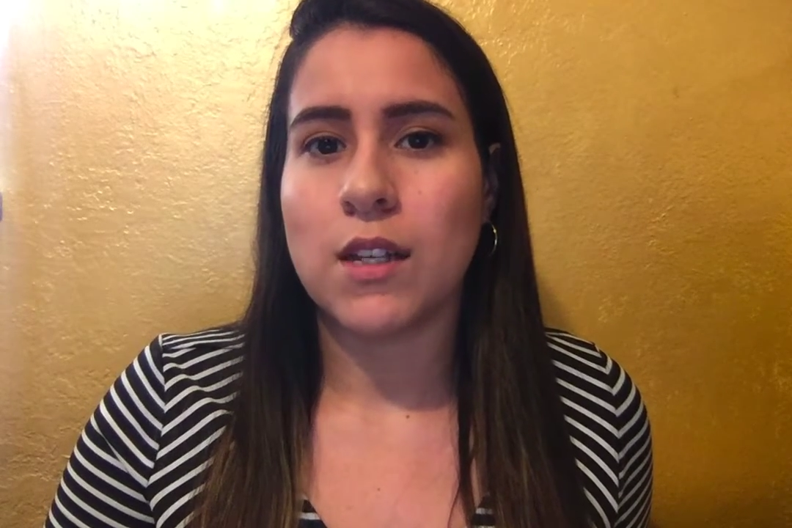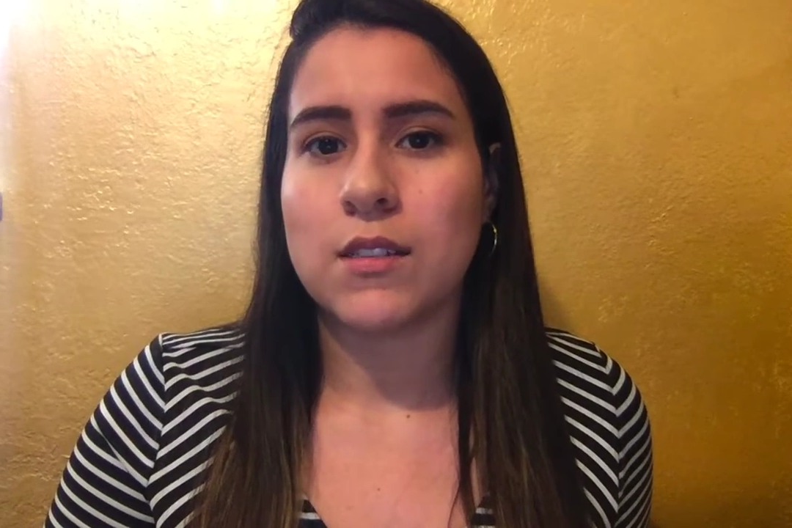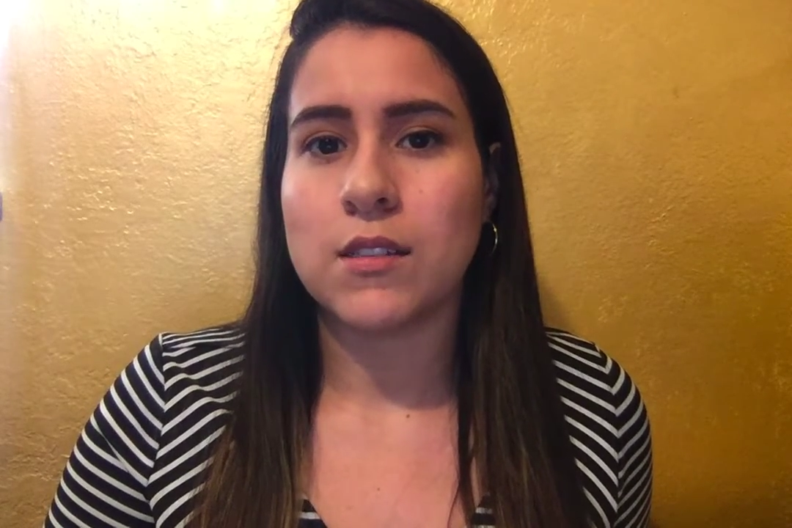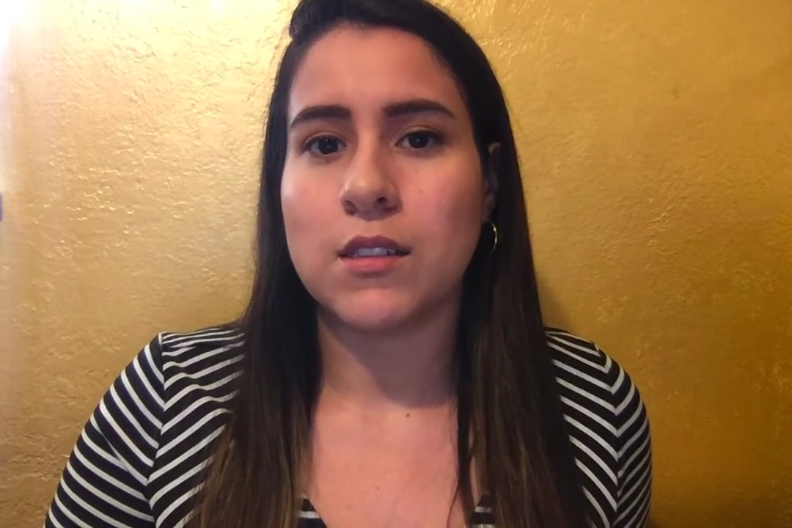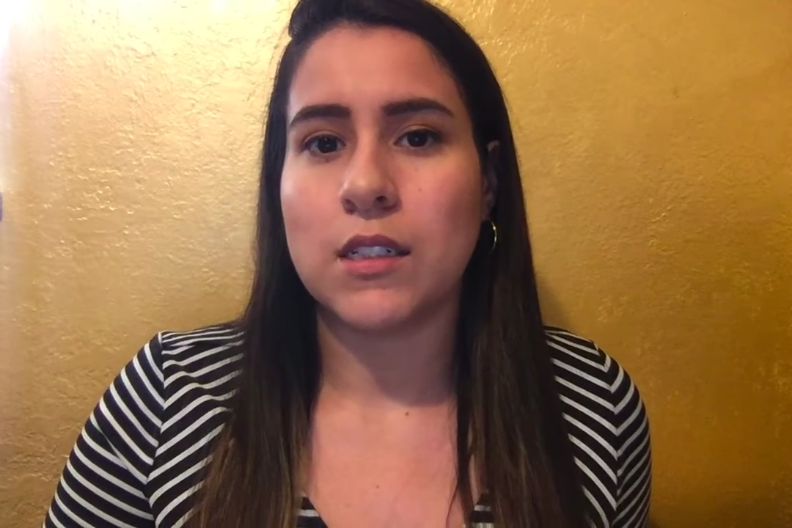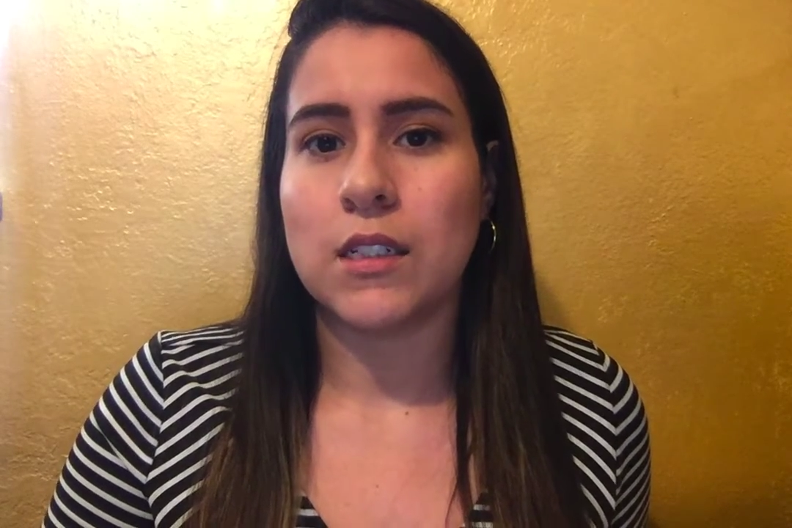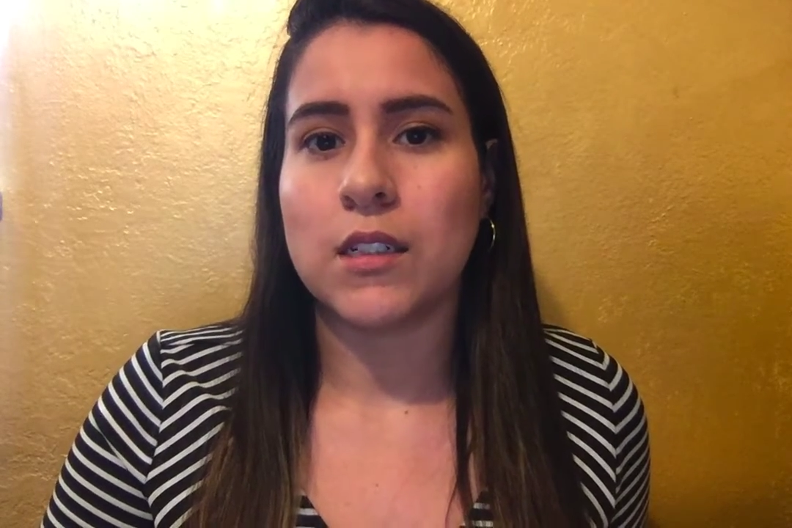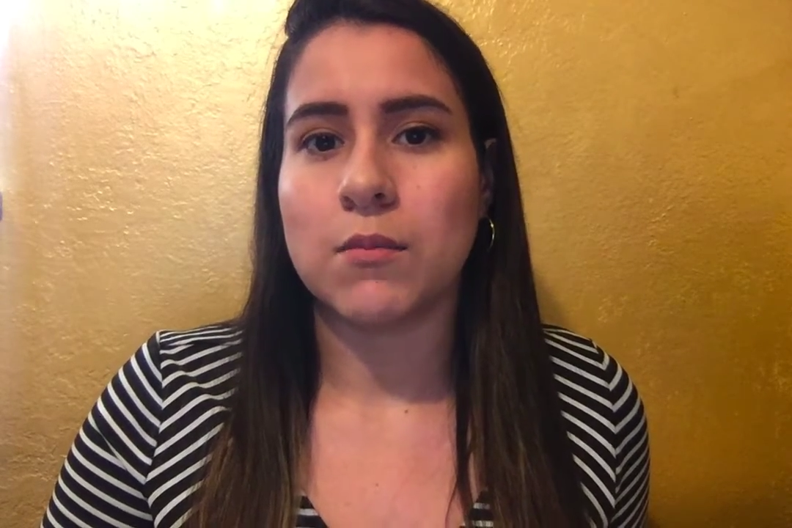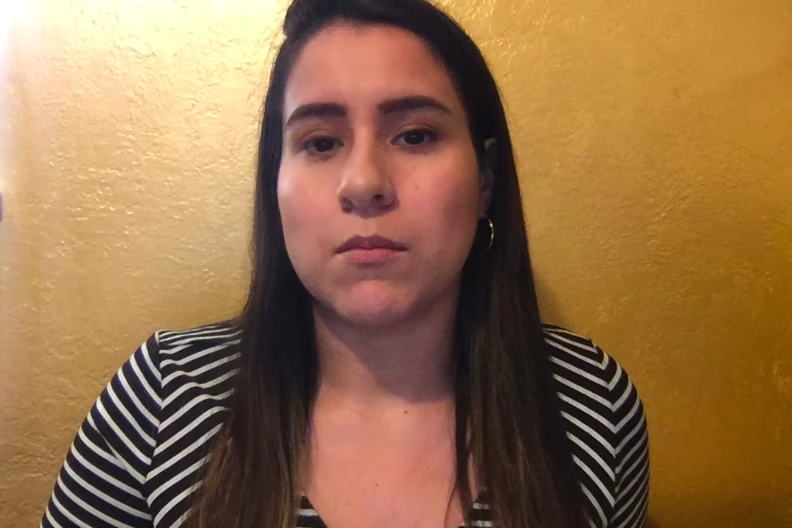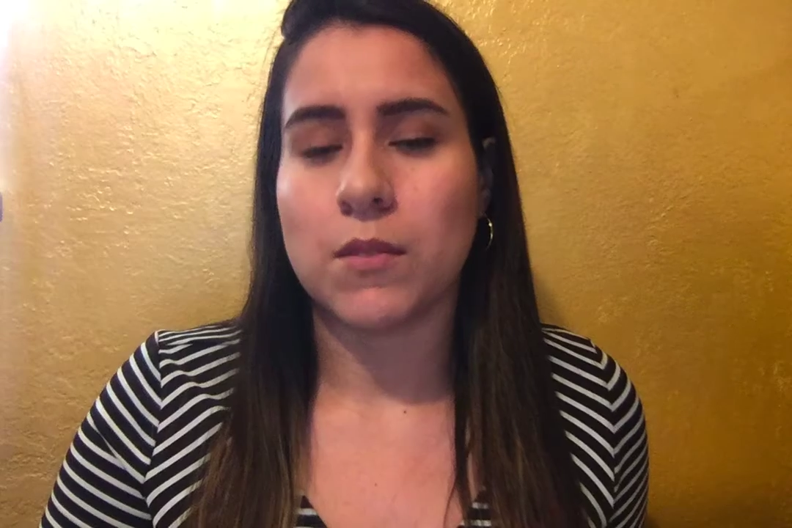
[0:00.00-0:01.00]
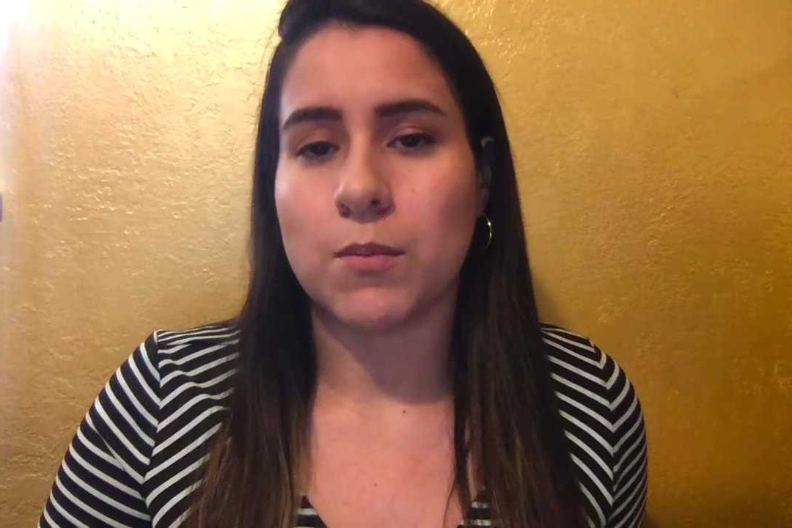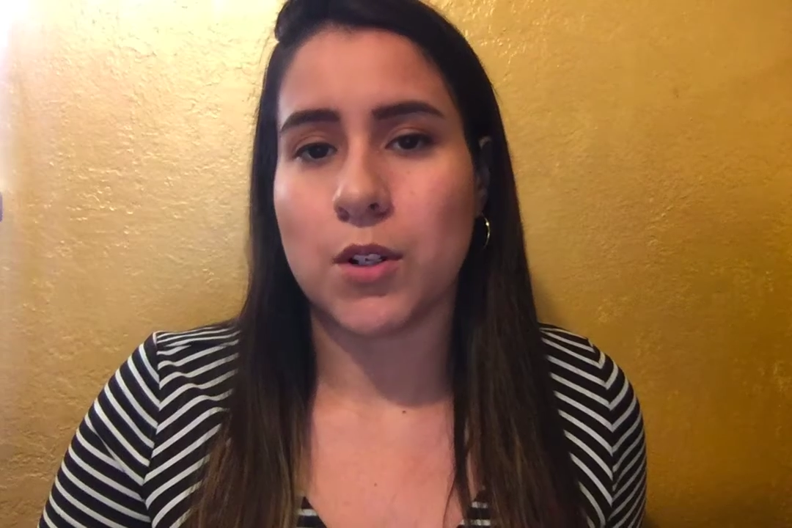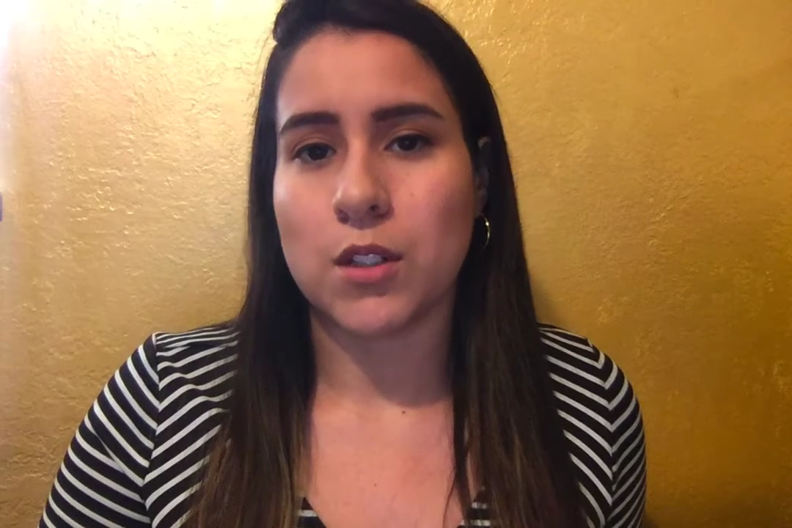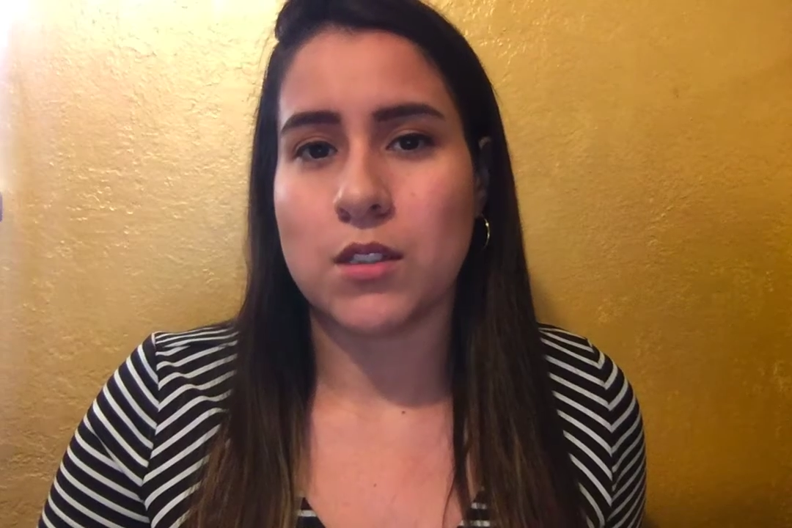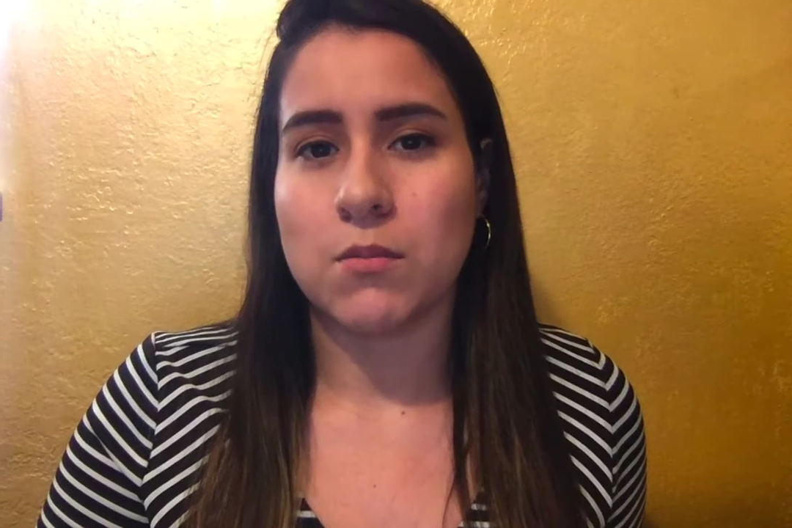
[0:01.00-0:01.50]
as a linear
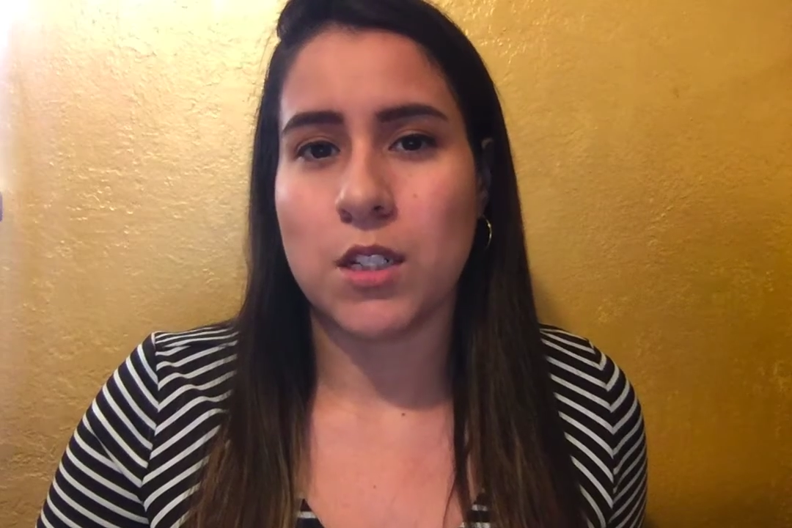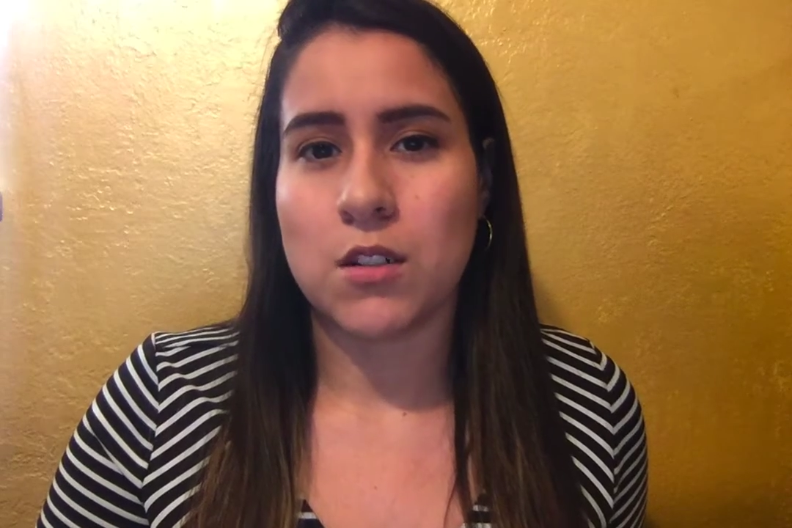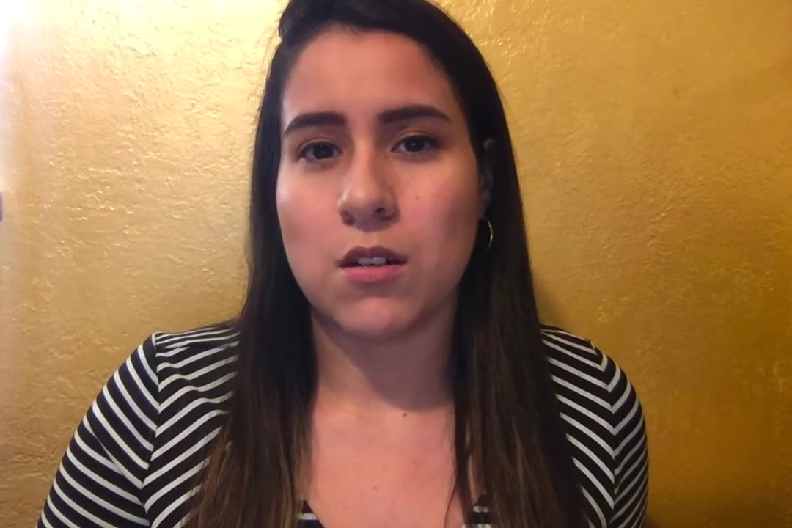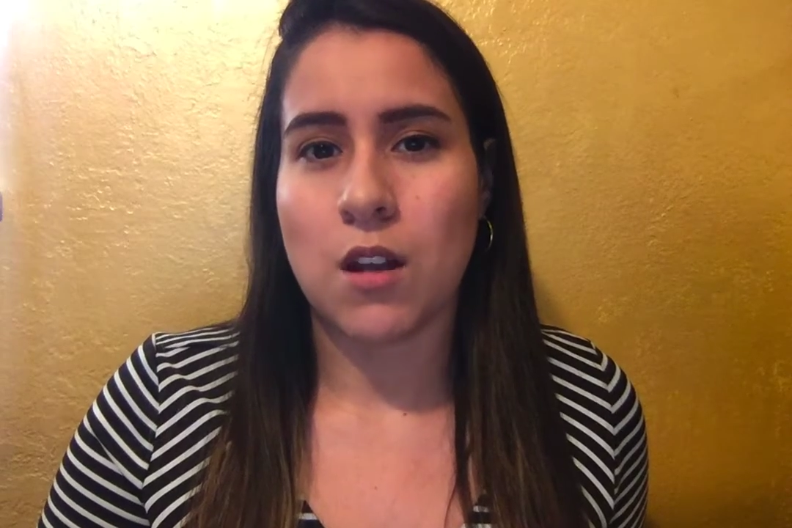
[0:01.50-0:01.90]
approximation.